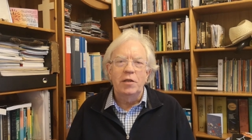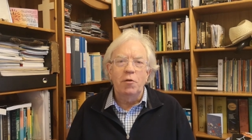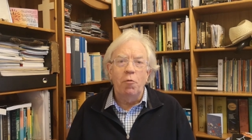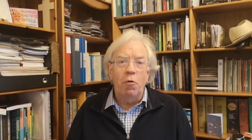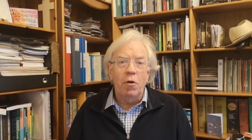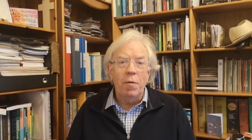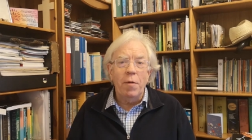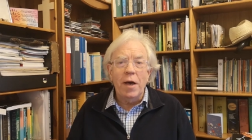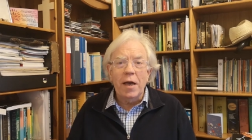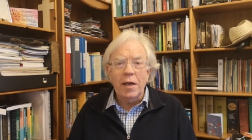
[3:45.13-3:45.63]
So
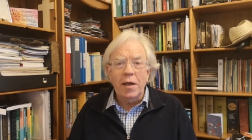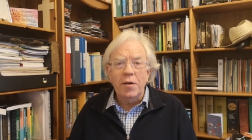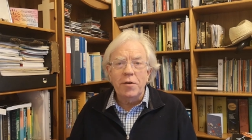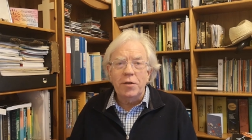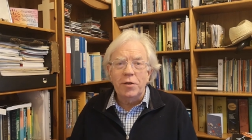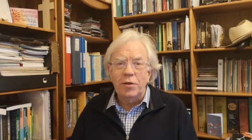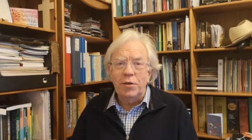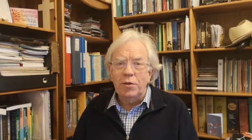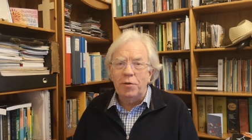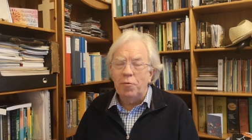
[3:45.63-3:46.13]
what am I
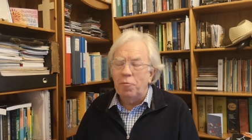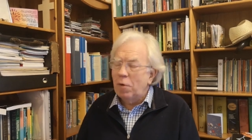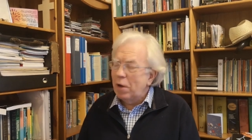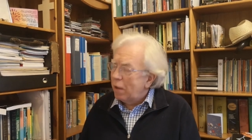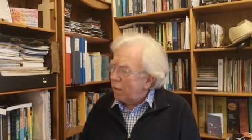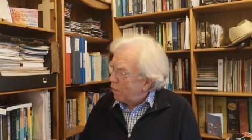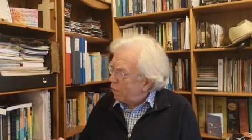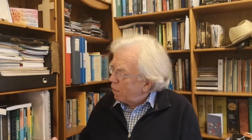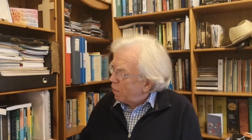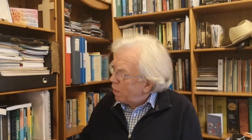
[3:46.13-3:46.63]
going to do?
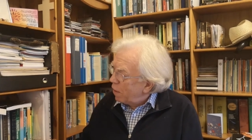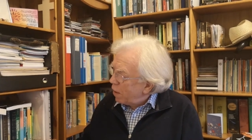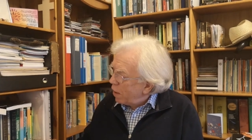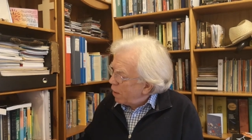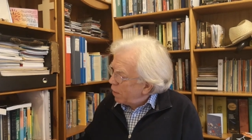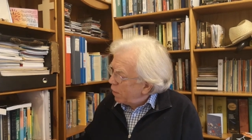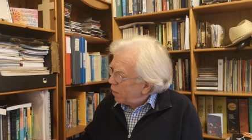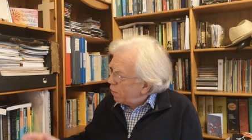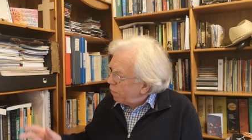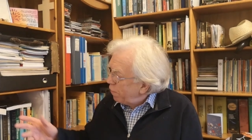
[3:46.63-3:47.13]
Well,
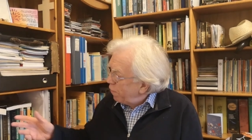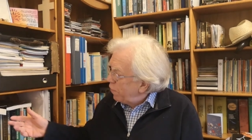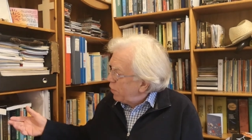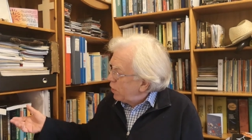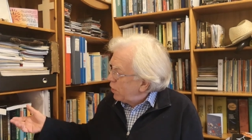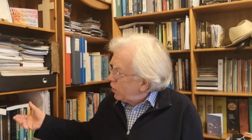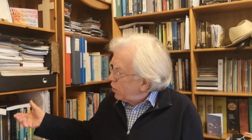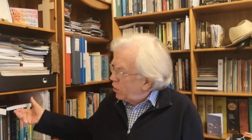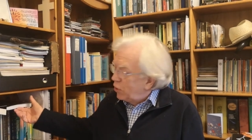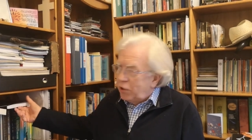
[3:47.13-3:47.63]
I'm going to
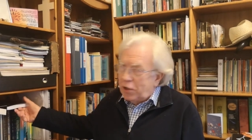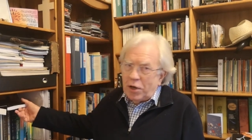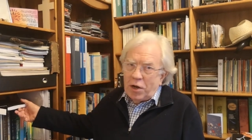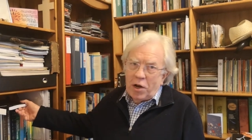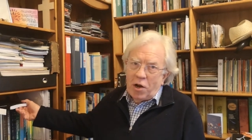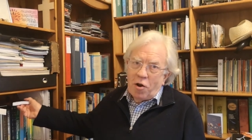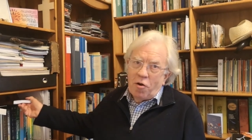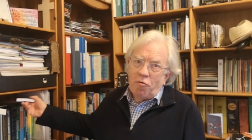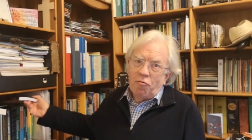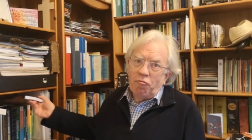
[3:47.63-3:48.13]
finish
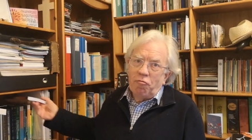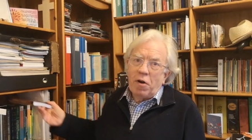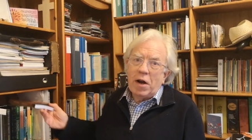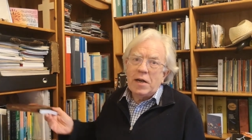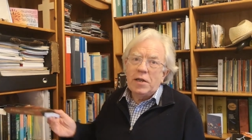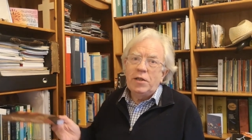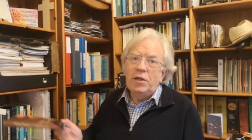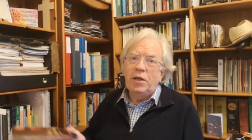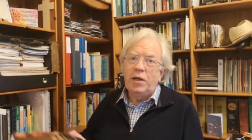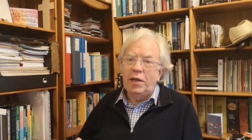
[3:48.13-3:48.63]

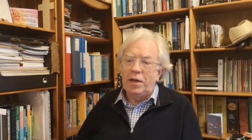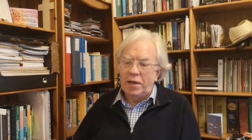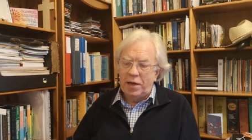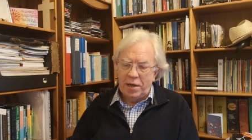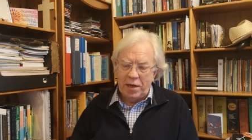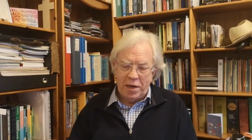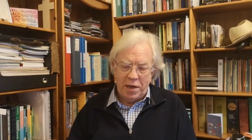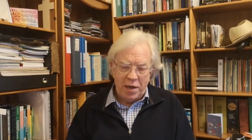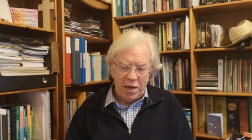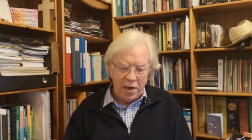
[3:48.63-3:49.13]
writing
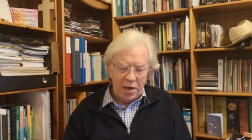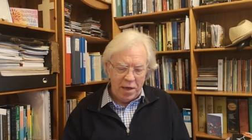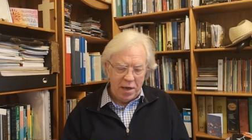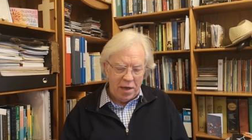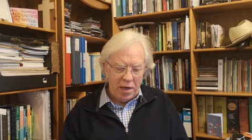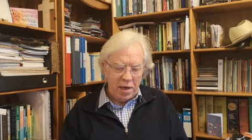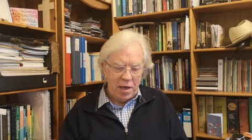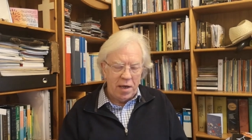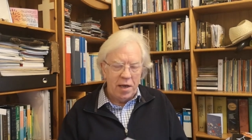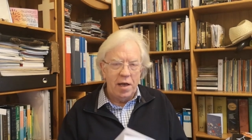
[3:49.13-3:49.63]

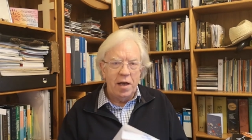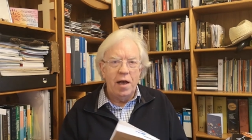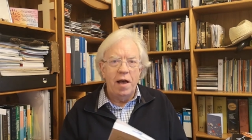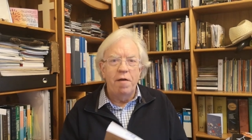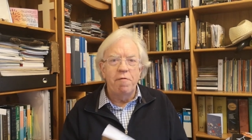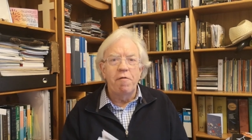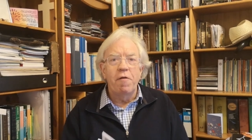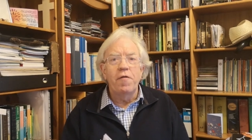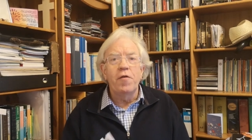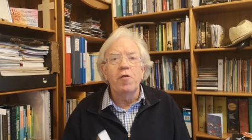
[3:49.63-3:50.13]
uh,
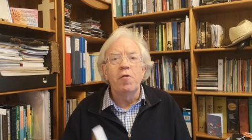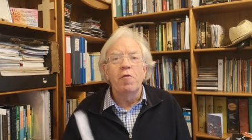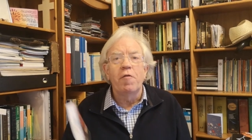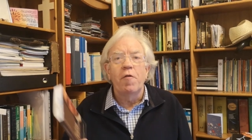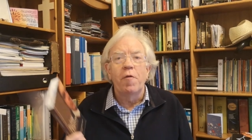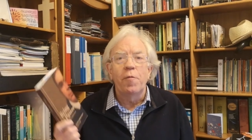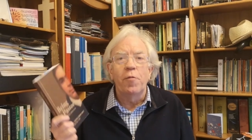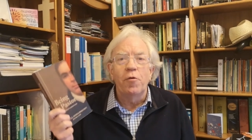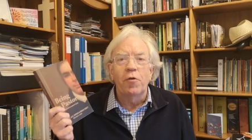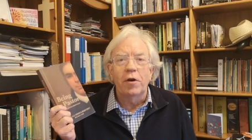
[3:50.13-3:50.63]
a review
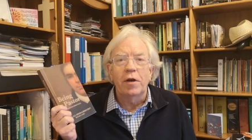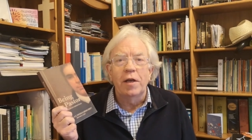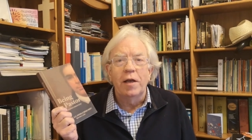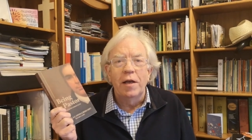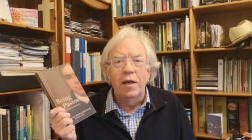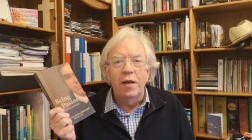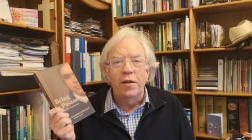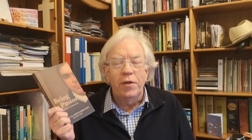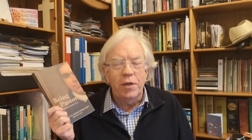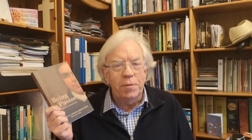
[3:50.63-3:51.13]
of a book,
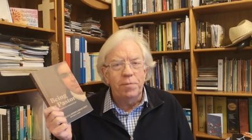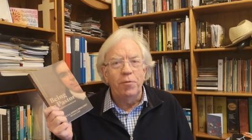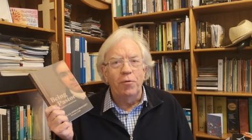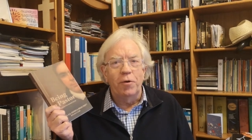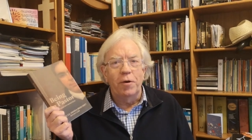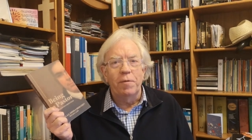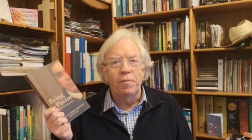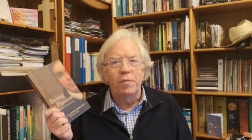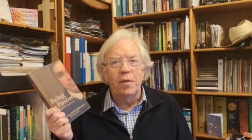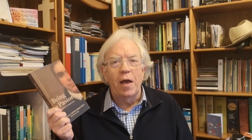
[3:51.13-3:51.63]
this
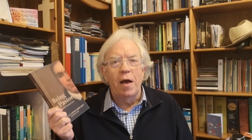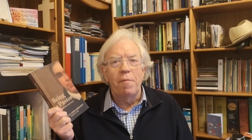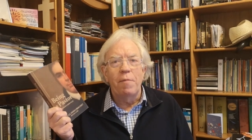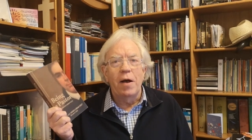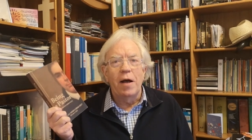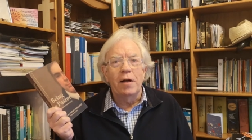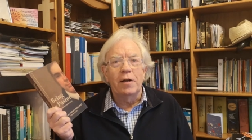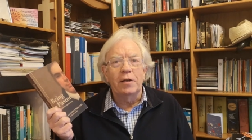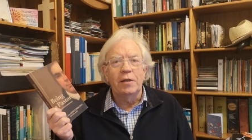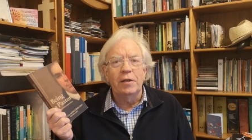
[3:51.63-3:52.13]
book,
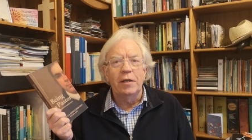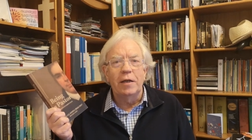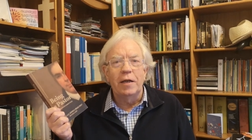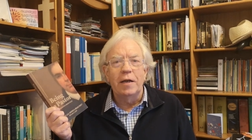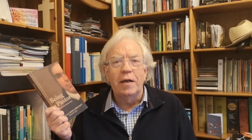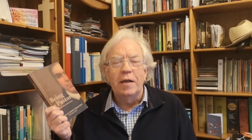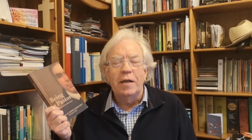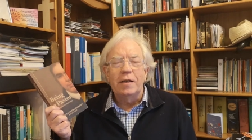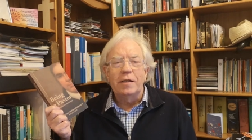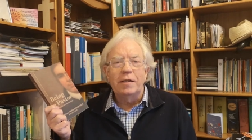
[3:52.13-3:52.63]
about
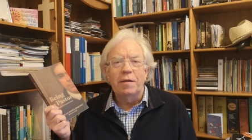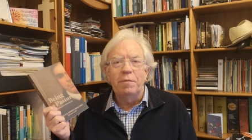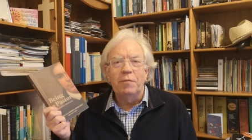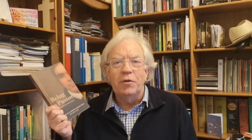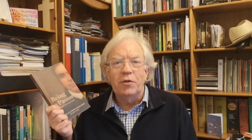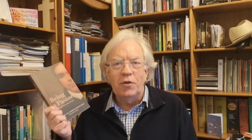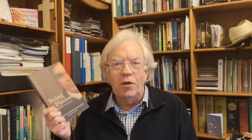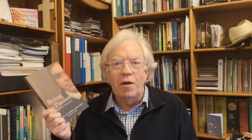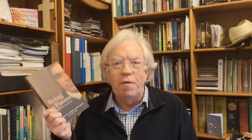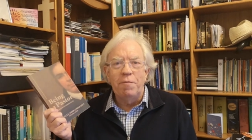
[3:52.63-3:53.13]
uh,
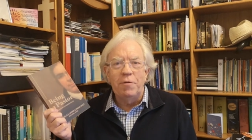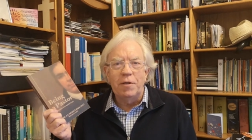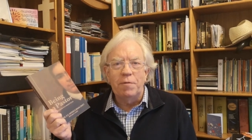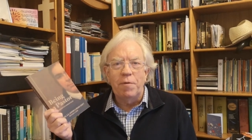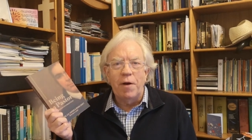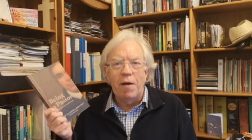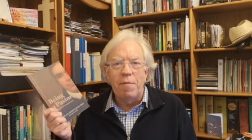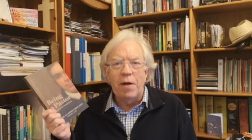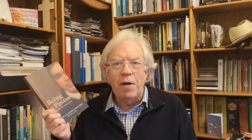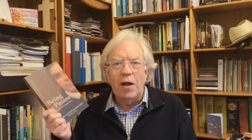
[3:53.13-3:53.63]
some
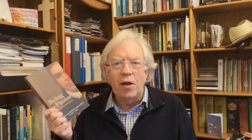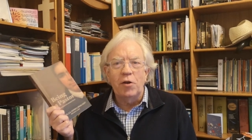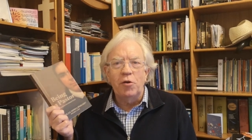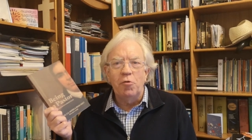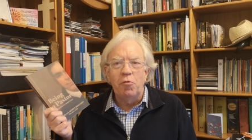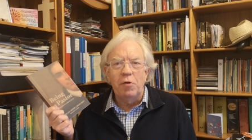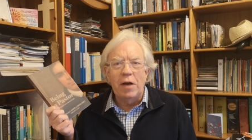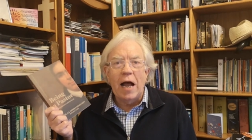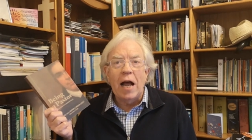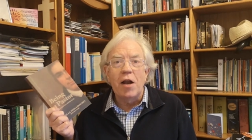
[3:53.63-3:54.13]
sermons by a man
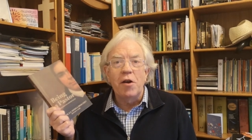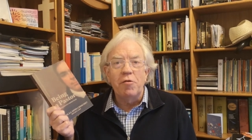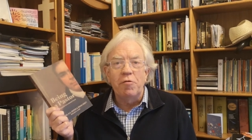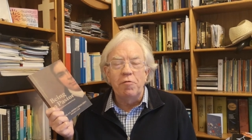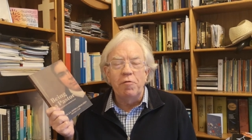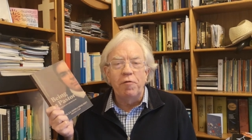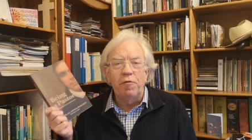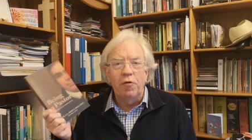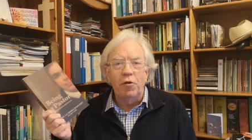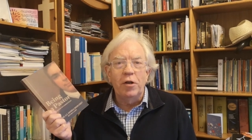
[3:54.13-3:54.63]
called
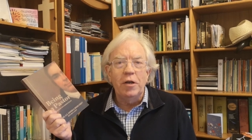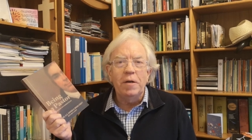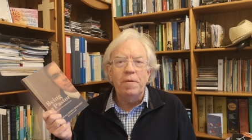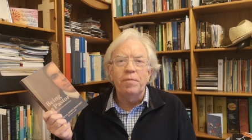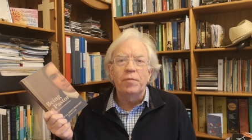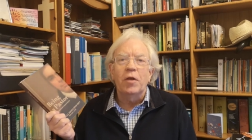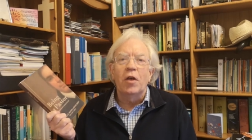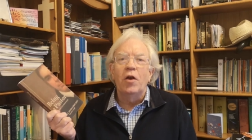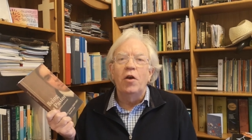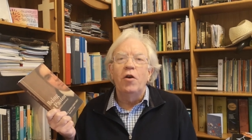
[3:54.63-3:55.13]
Andrew Fuller,
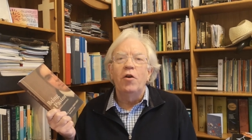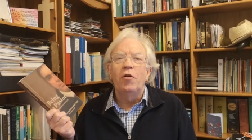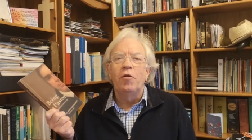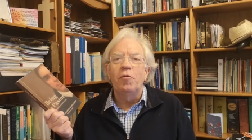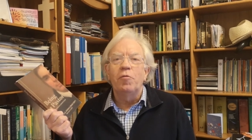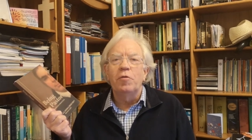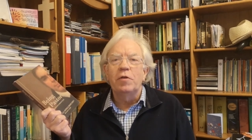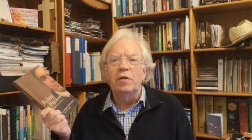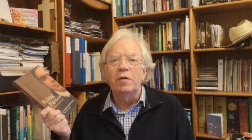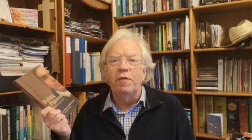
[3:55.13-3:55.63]

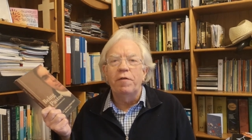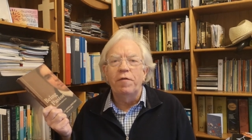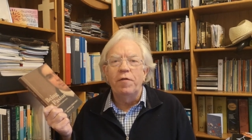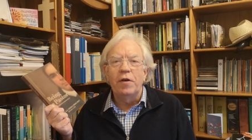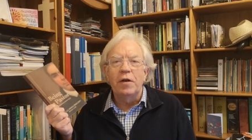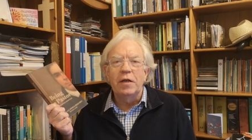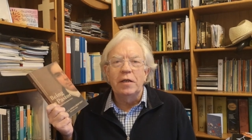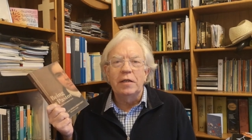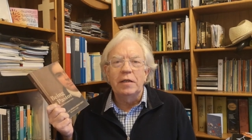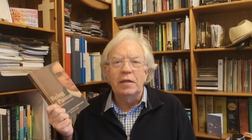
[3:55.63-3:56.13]
who was the
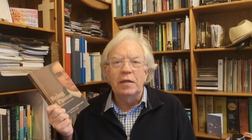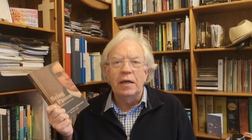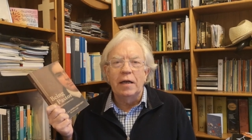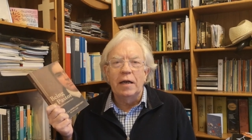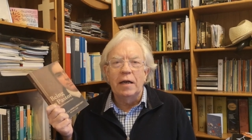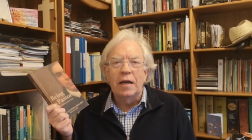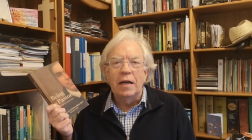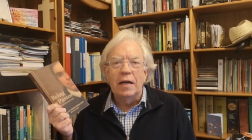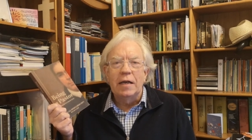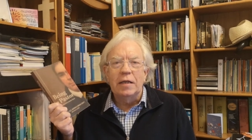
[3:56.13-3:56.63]
first
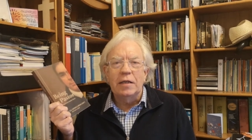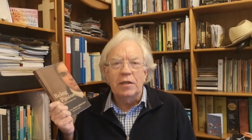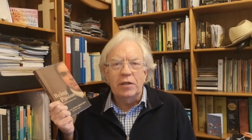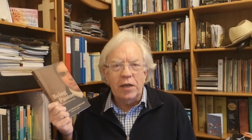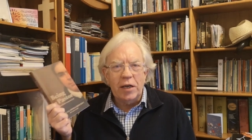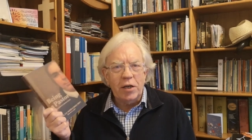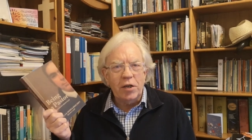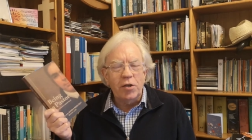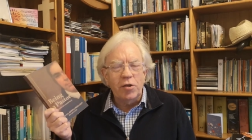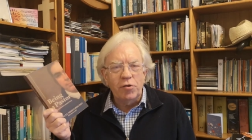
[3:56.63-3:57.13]
uh,
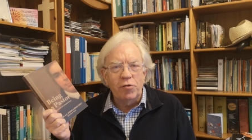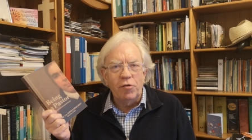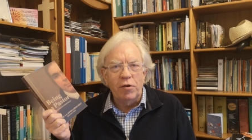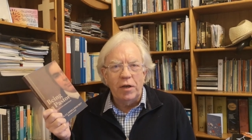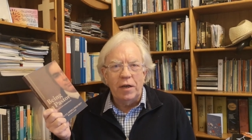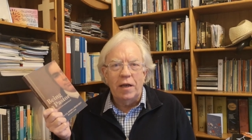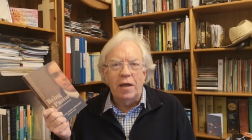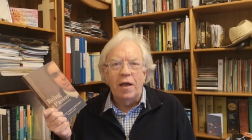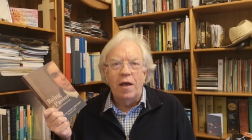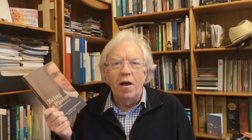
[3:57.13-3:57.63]

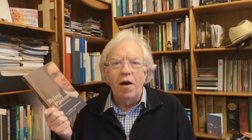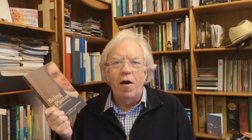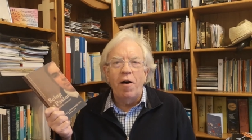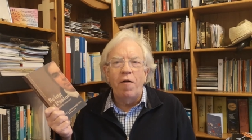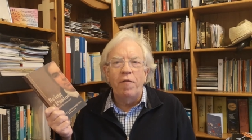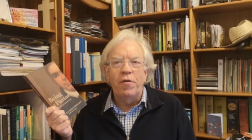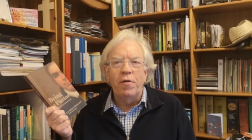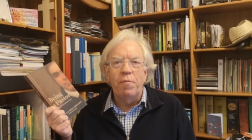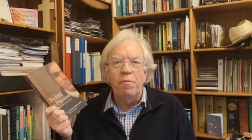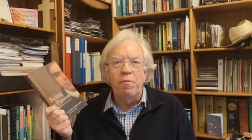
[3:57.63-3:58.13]
secretary
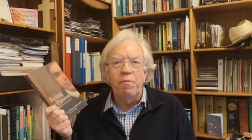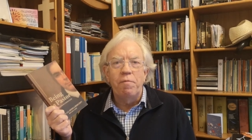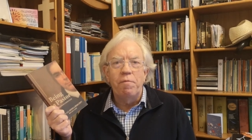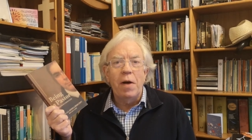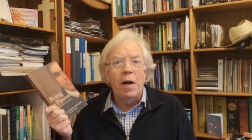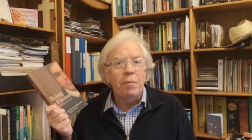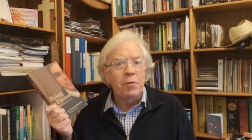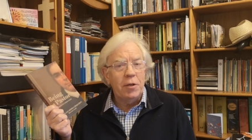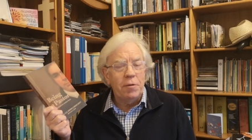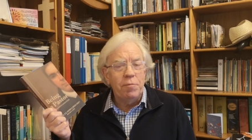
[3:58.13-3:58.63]
of the
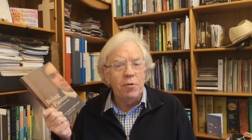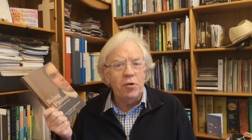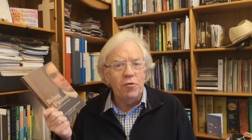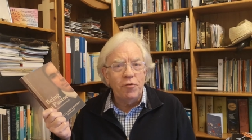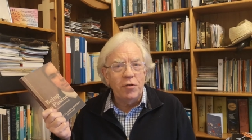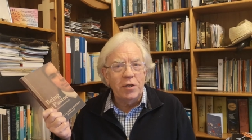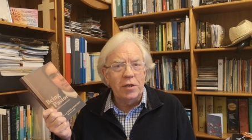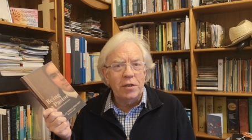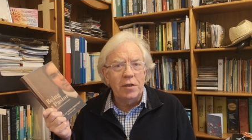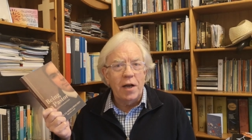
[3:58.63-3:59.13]
Baptist
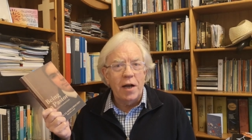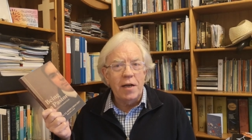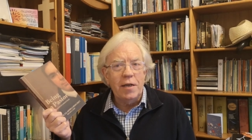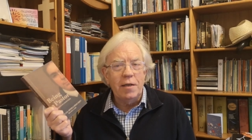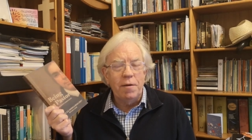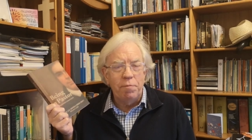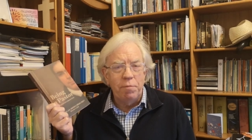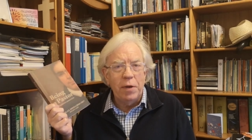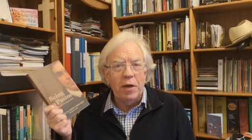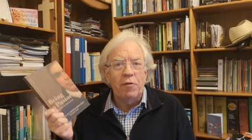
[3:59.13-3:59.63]
Missionary
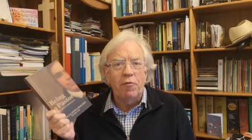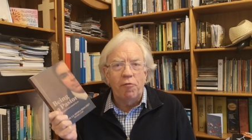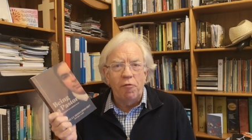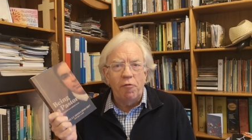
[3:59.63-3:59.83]
Society, a big